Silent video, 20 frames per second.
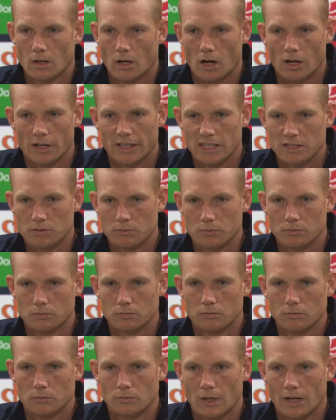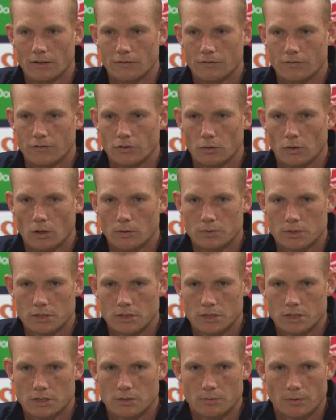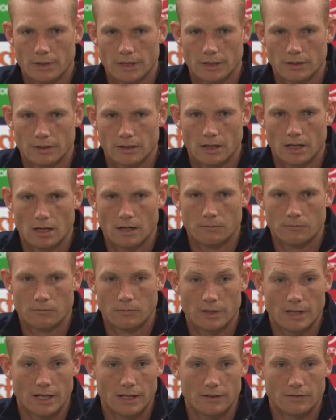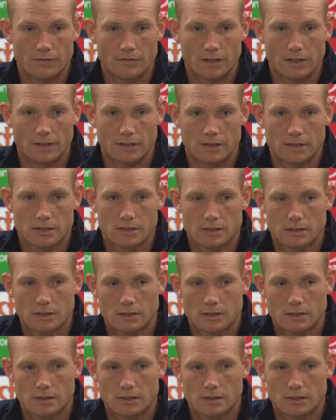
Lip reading: Oh, I guess we'll have a few options this week with our defenders,